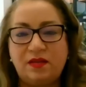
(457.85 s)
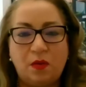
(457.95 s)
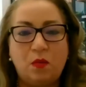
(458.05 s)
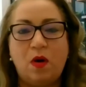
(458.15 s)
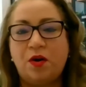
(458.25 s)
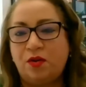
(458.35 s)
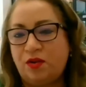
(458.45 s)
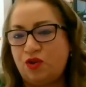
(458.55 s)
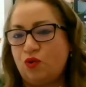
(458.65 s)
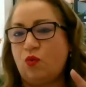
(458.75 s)
the water, the
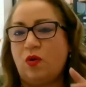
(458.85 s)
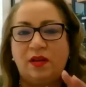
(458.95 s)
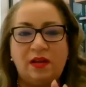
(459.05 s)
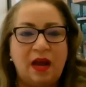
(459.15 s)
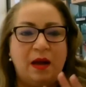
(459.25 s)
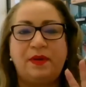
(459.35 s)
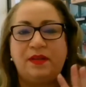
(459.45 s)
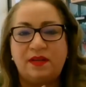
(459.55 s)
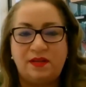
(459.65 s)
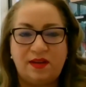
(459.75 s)
sugar, the
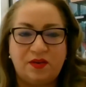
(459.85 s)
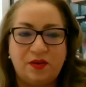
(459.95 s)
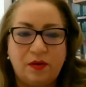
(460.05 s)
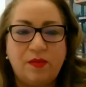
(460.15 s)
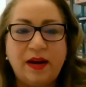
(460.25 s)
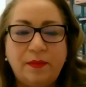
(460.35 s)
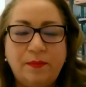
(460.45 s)
napkins, etc., right?